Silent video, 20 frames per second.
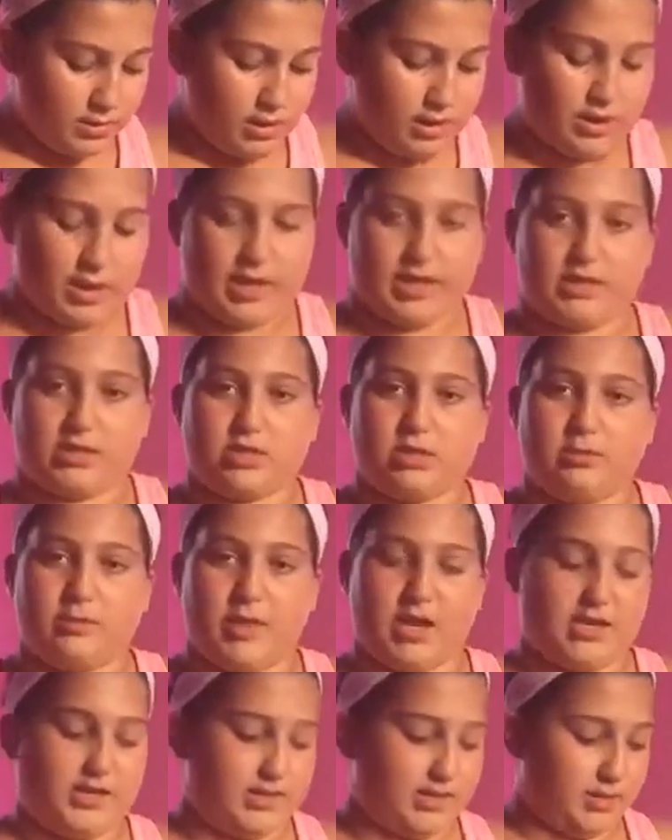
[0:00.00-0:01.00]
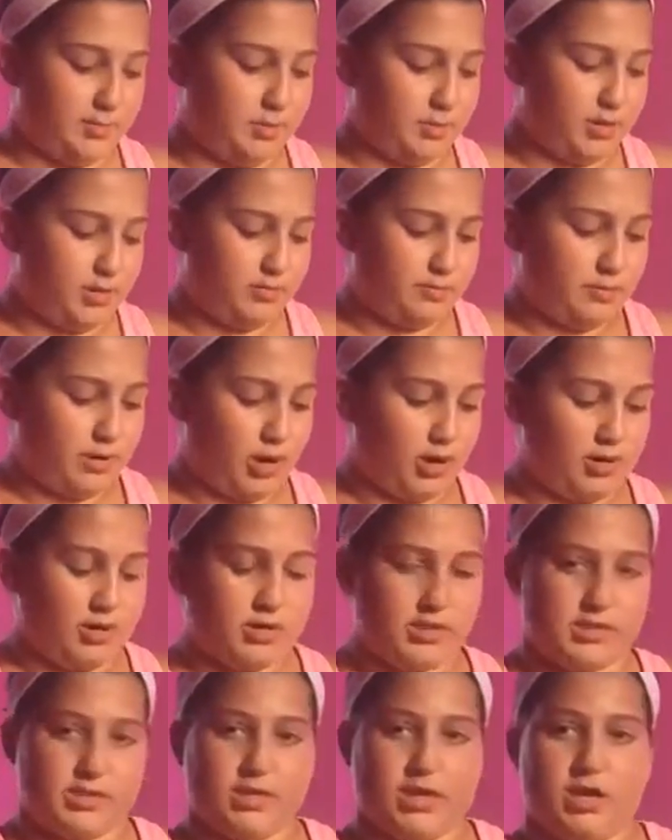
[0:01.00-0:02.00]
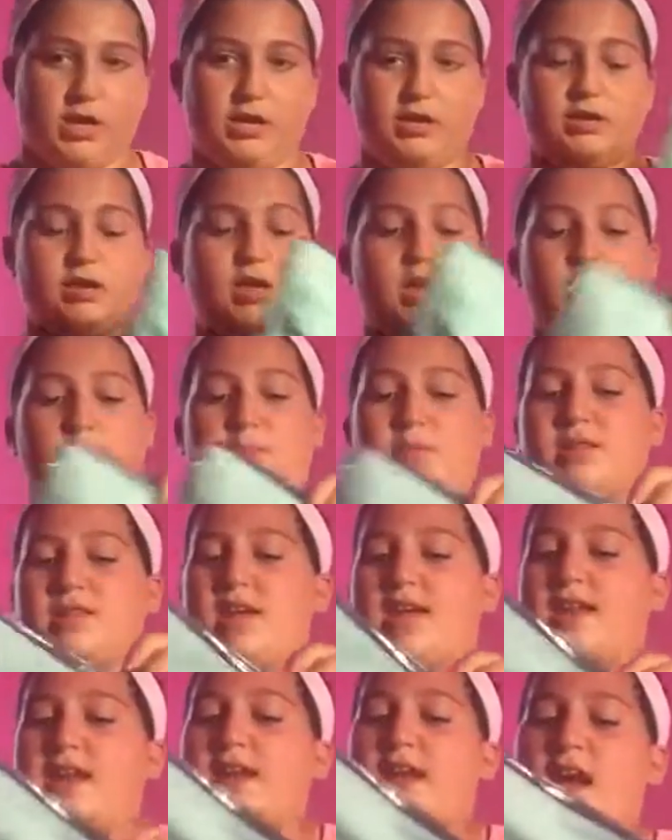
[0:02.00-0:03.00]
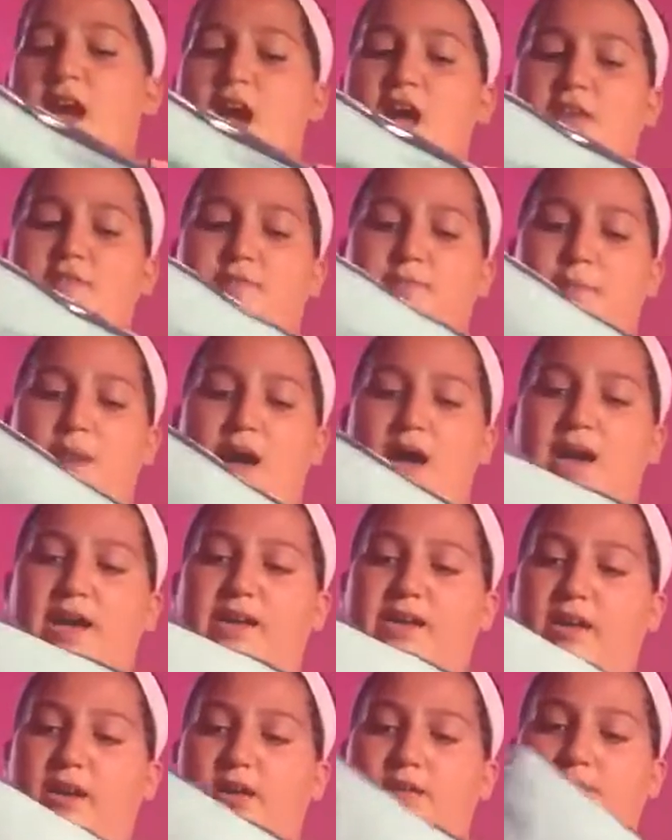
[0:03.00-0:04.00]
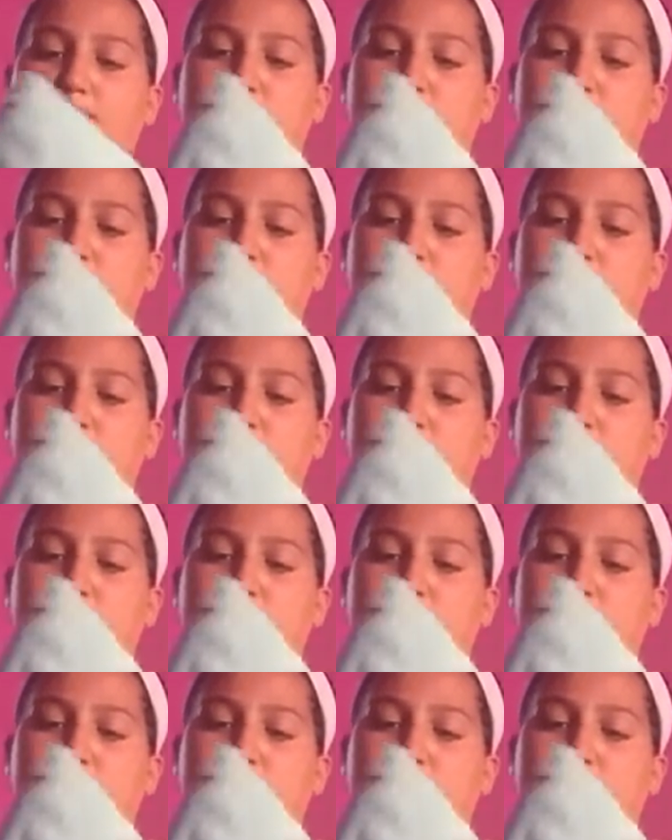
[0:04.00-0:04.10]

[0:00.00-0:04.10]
okay, so my zipper part is done, but then I have my